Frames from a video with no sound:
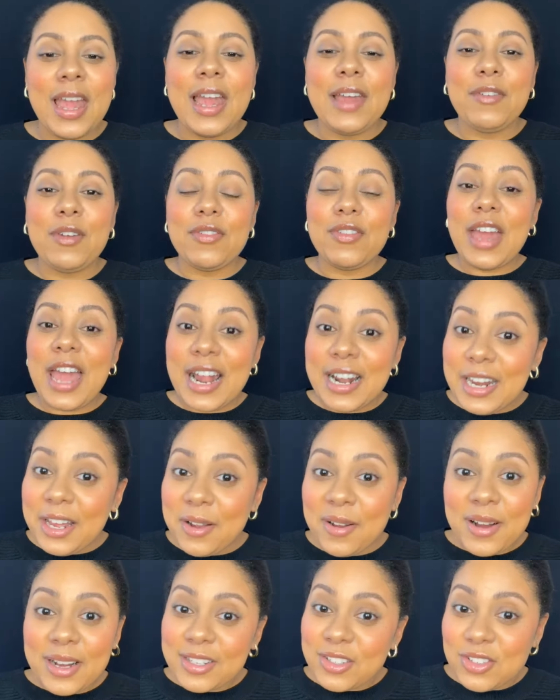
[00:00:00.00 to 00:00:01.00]
If you have any
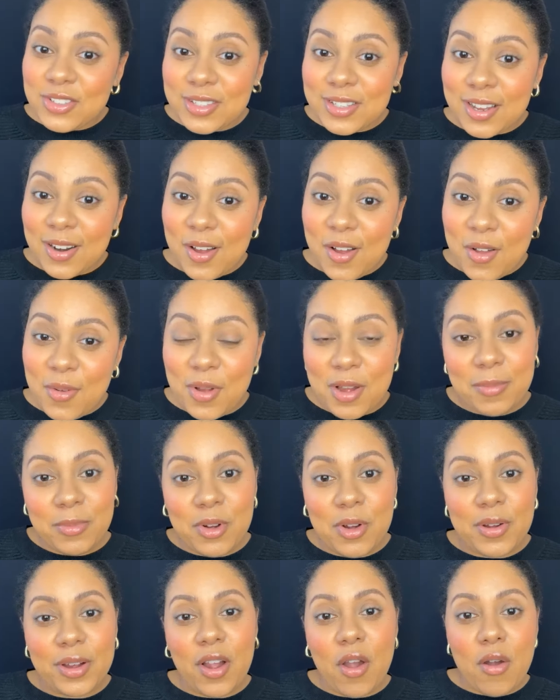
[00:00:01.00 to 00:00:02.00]
questions at all while I'm
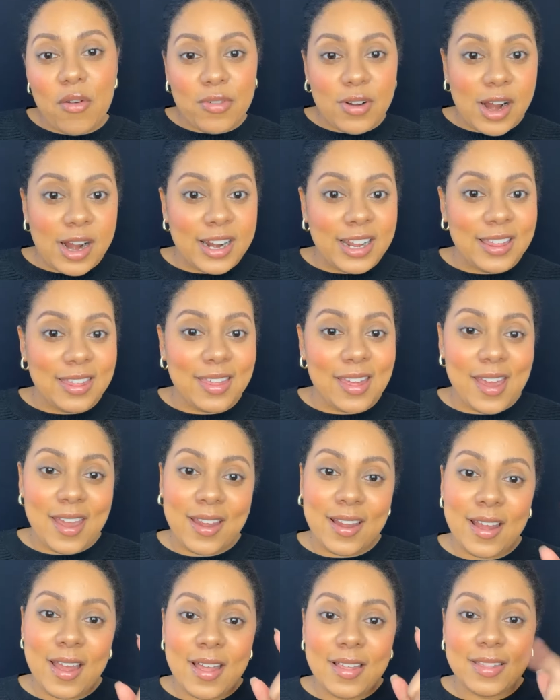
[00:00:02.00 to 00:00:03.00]
going over
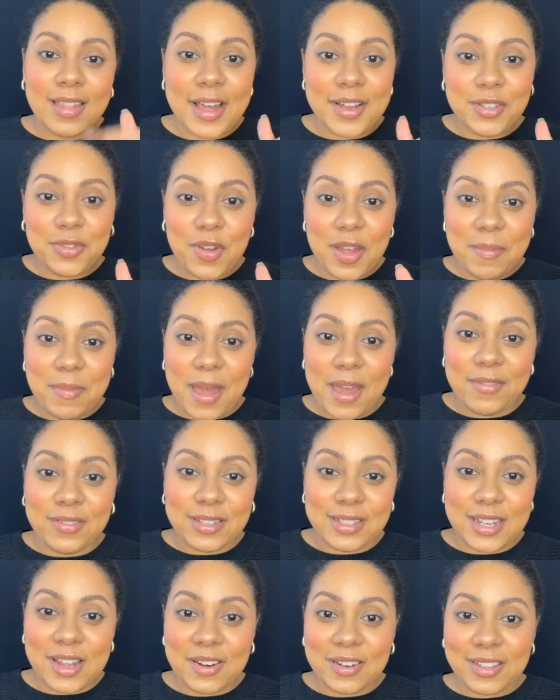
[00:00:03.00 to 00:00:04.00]
anything, Lashify Bev
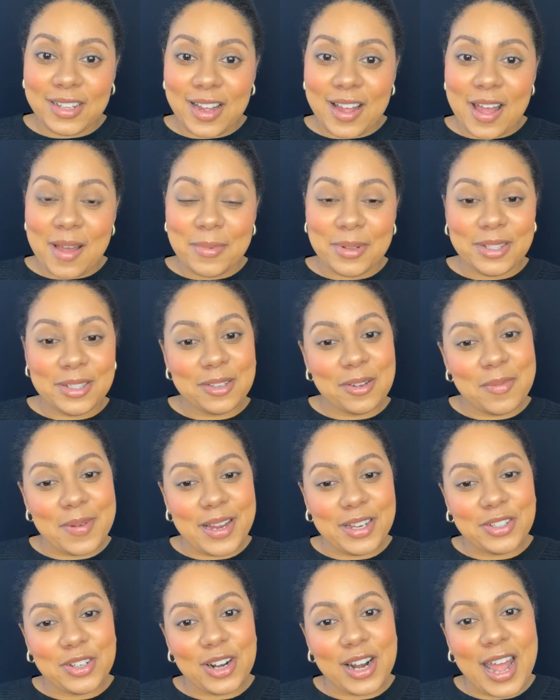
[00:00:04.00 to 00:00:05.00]
is down in the comments, so
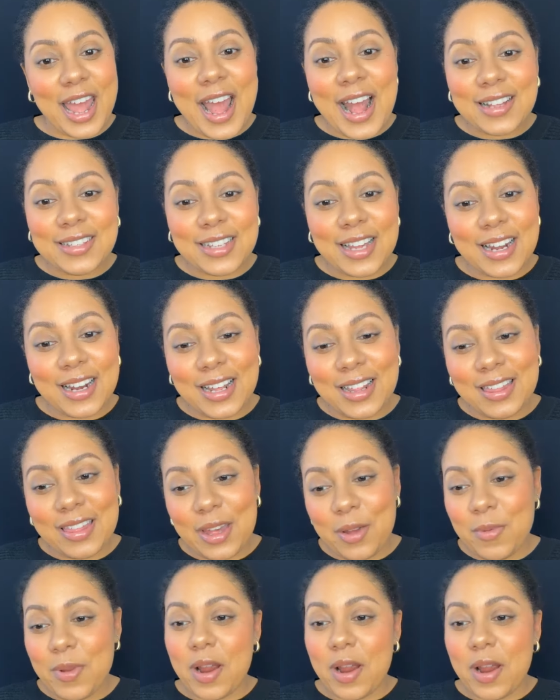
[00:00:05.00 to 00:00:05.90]
make sure to ask anything.